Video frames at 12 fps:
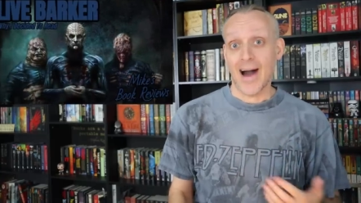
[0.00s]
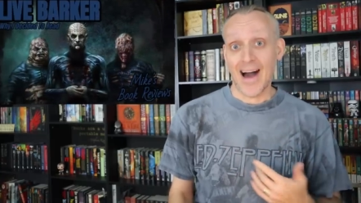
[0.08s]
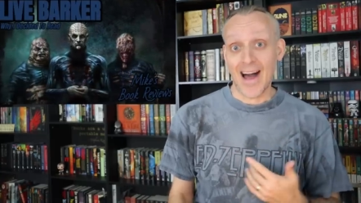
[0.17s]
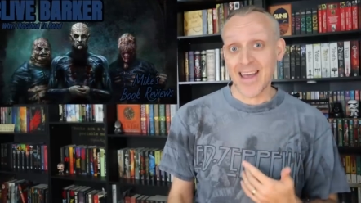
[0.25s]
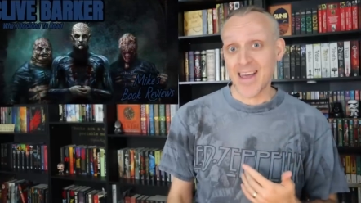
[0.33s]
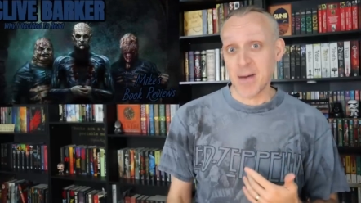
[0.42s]

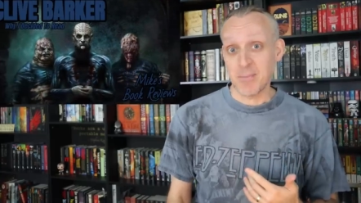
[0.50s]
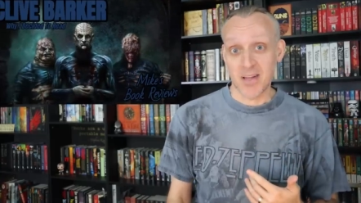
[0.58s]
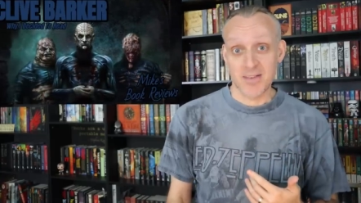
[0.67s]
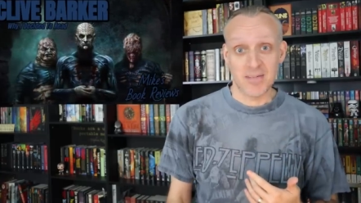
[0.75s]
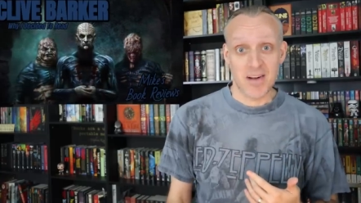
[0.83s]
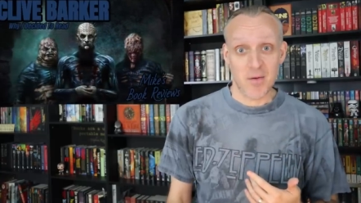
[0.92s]
I can't
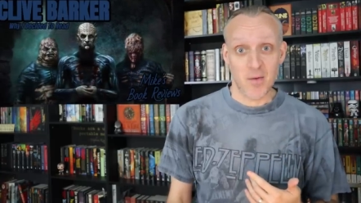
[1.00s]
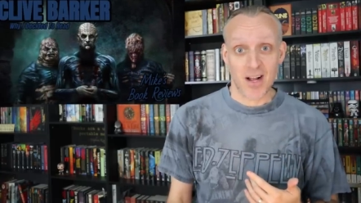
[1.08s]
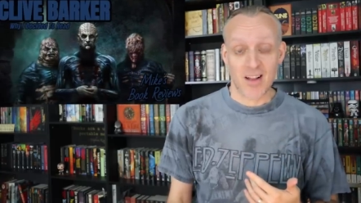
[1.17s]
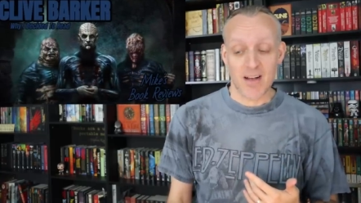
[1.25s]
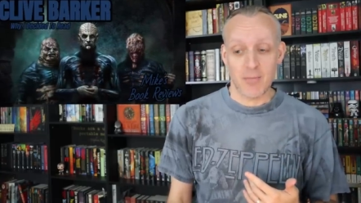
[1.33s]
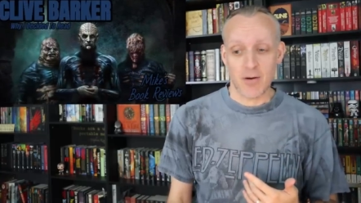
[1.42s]
believe I've never read
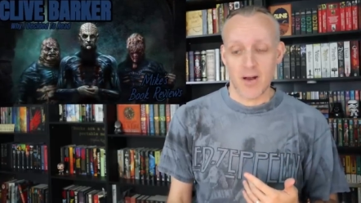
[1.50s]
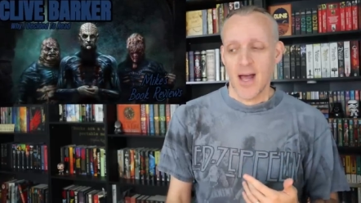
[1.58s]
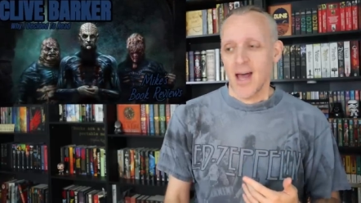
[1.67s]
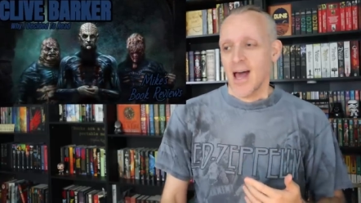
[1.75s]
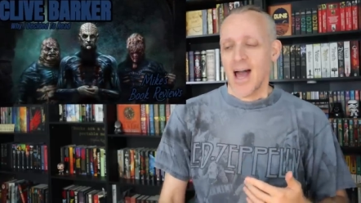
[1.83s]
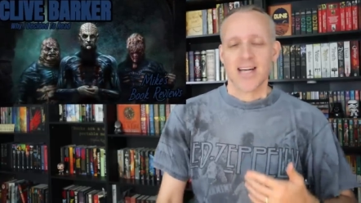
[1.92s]
Clive Barker.
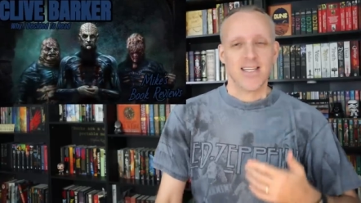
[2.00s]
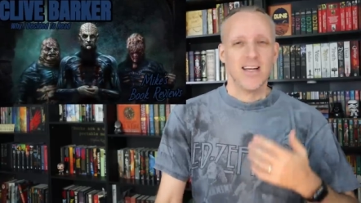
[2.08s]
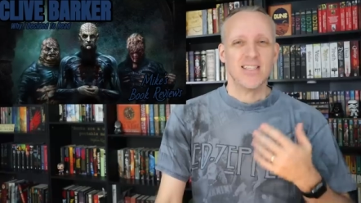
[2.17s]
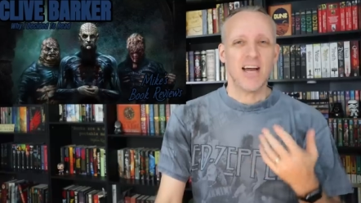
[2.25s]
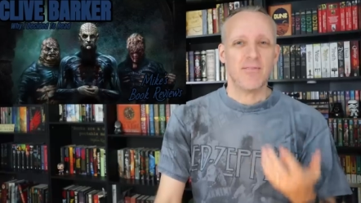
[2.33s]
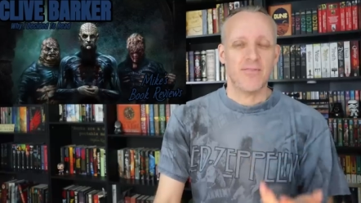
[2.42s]
Actually,
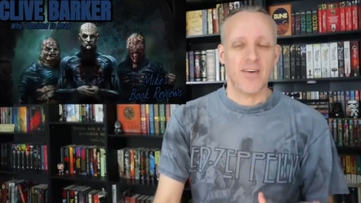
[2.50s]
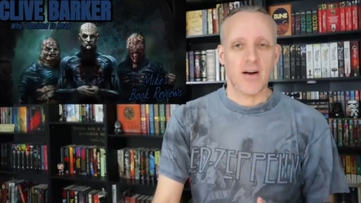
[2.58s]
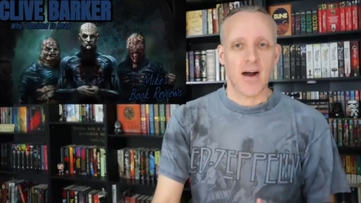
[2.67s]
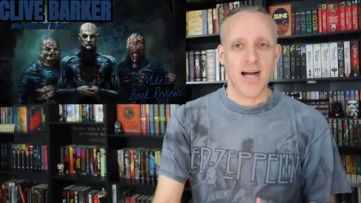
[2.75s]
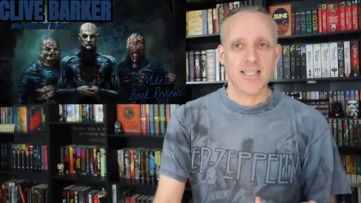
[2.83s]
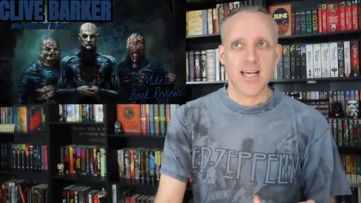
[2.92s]
that's not
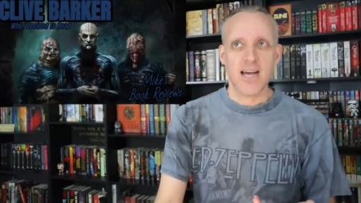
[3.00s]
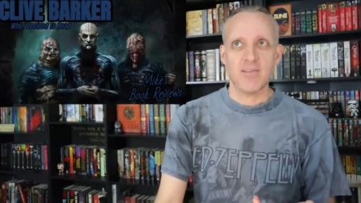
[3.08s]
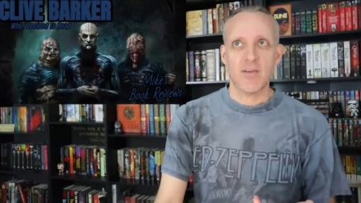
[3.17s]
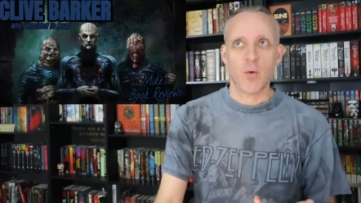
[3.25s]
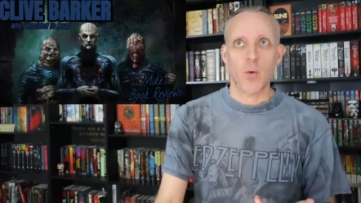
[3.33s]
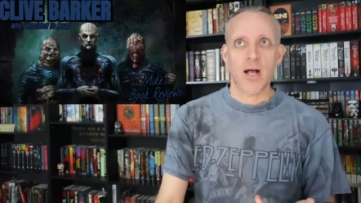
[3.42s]
fair. I say I've
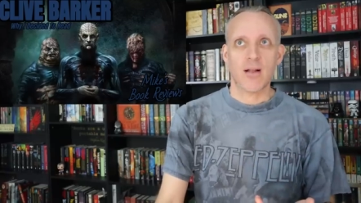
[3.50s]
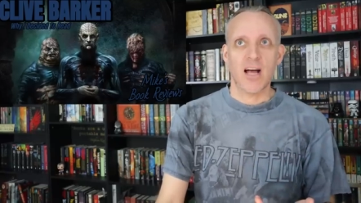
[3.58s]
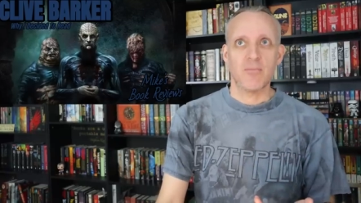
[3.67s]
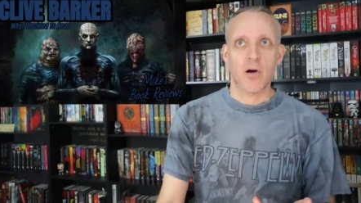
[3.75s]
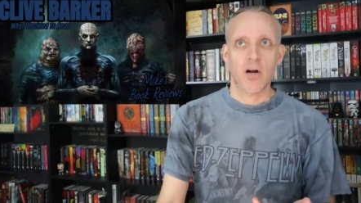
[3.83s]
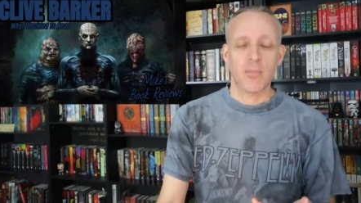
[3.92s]
never read
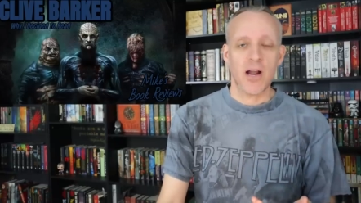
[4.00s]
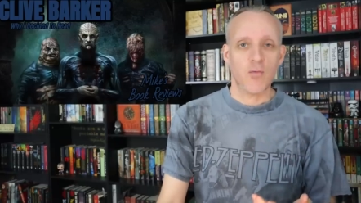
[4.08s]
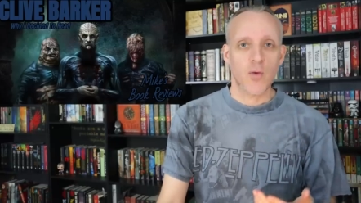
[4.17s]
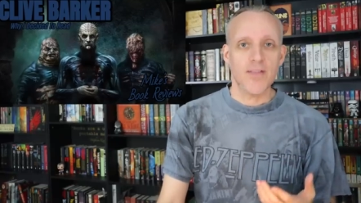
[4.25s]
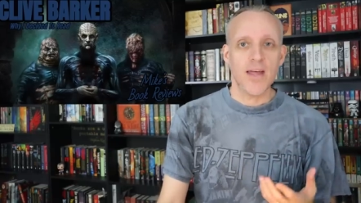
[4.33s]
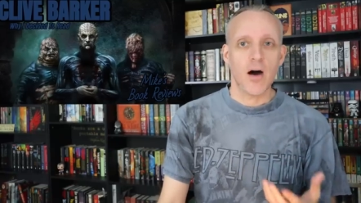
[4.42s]
Clive Barker, but
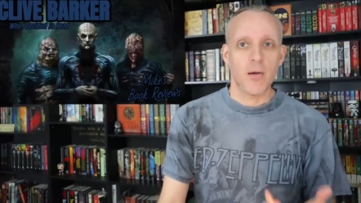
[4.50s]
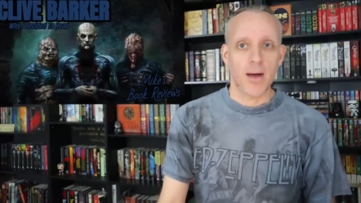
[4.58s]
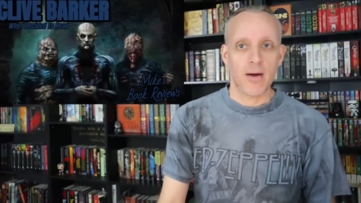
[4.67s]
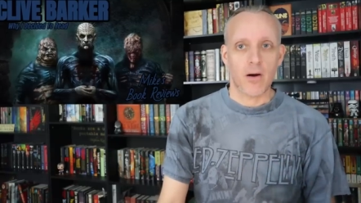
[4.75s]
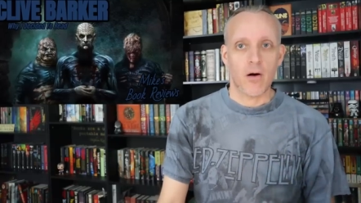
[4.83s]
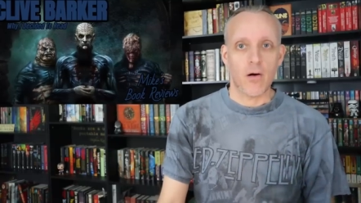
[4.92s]
I've read The
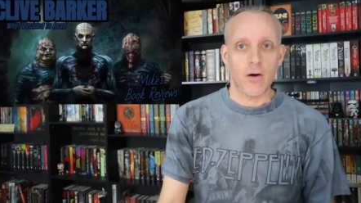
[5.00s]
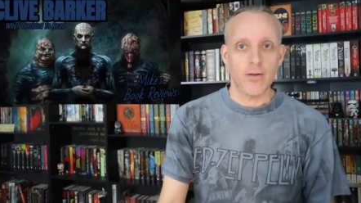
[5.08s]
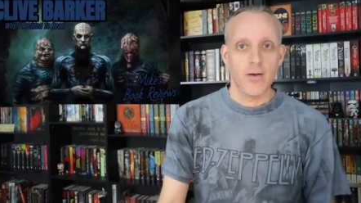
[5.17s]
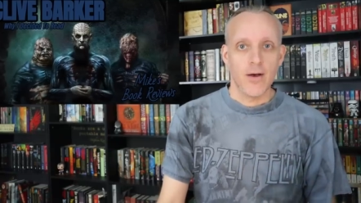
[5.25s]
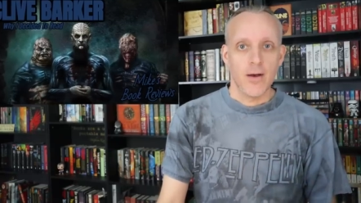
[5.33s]
Hellbound Heart.